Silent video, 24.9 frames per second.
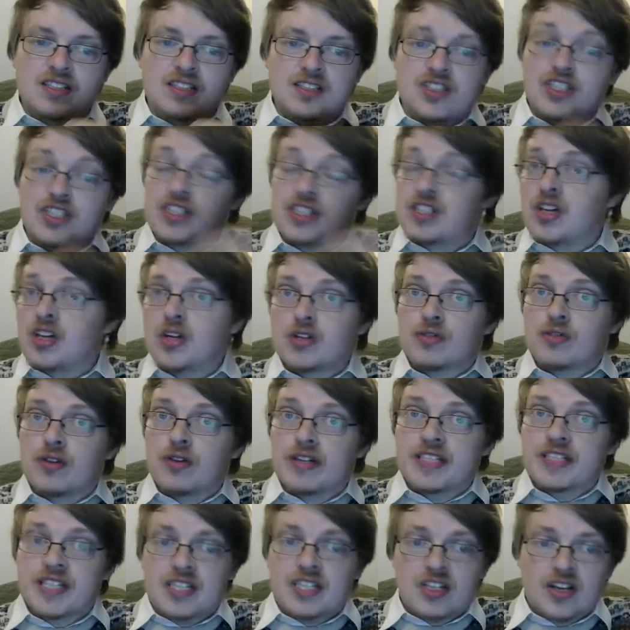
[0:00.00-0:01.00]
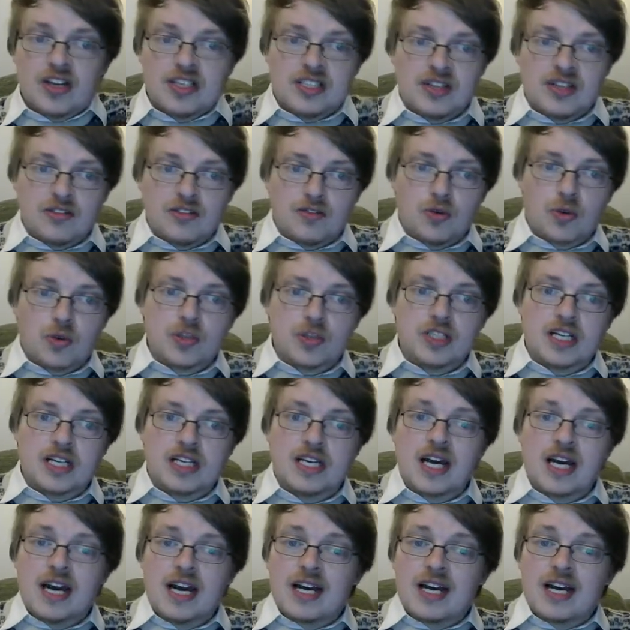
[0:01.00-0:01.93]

she started writing in 1940,